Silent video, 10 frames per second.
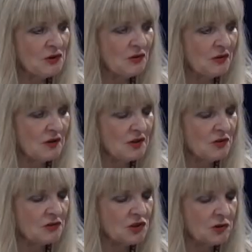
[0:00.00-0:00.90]
your
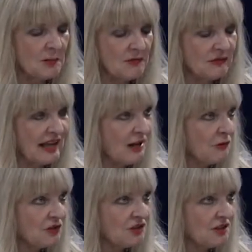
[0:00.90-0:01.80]
descriptive
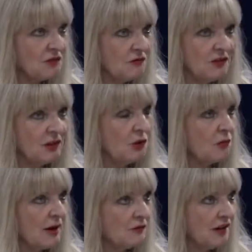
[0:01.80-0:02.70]
language, you feel like you're
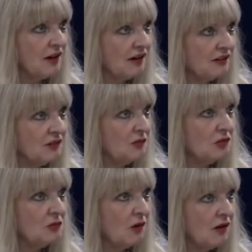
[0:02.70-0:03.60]
right there.
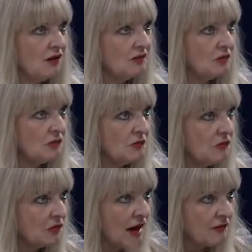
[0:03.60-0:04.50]

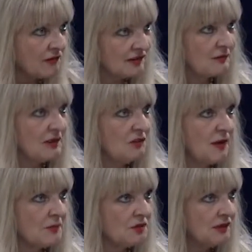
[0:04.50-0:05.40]
You cover it. I mean, you
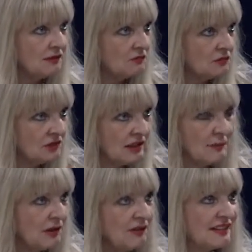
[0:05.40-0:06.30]
absolutely see the
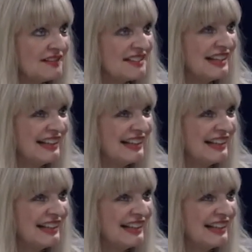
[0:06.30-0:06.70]
buildings.